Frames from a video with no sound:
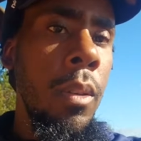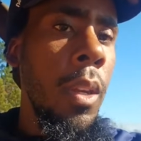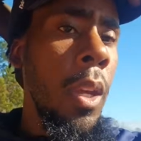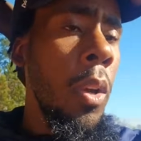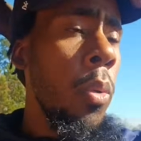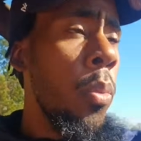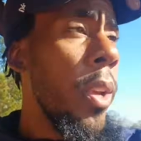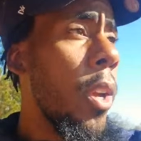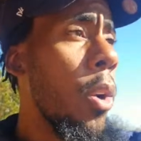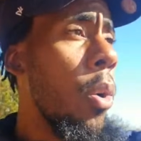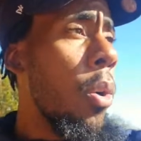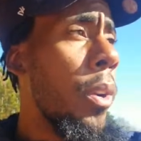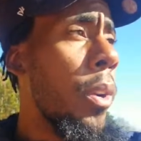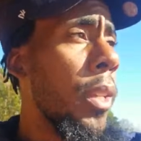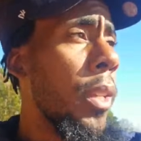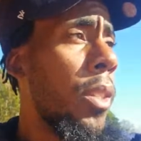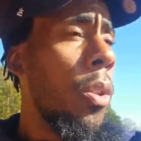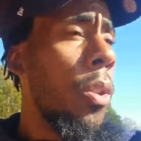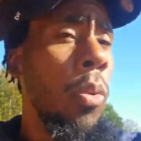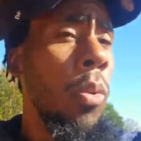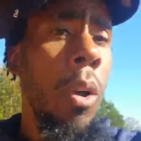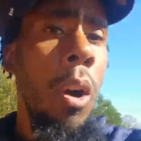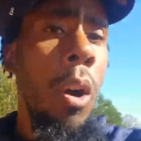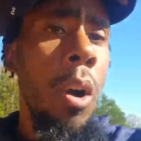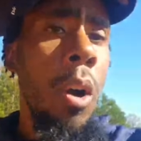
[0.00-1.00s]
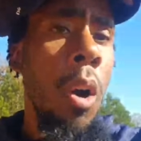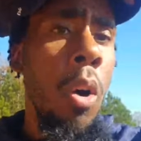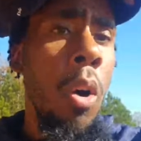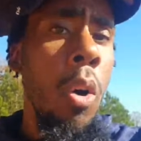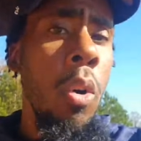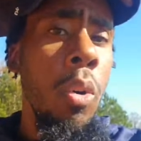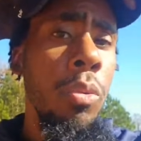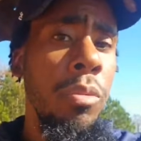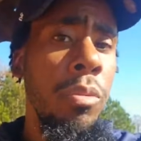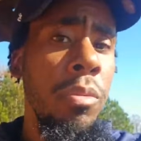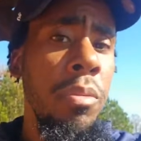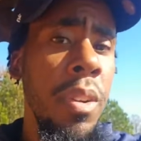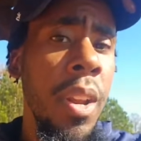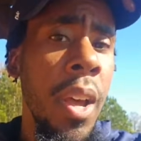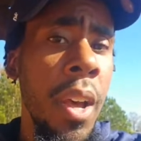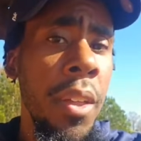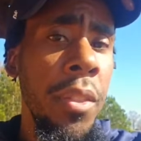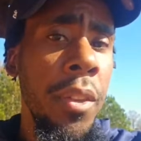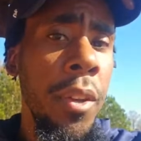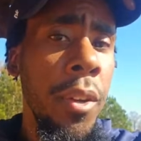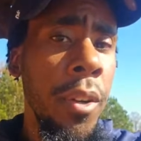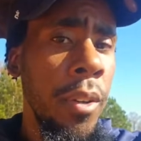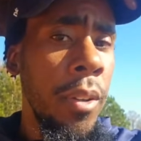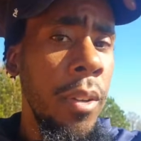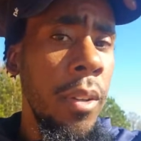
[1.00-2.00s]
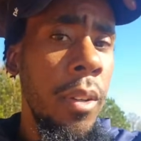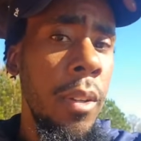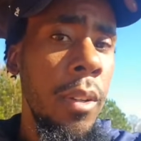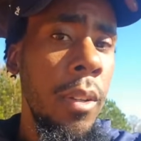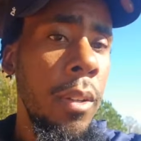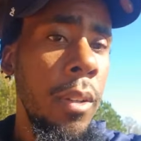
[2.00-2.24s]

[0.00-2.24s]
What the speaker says: And we're going into a whole nother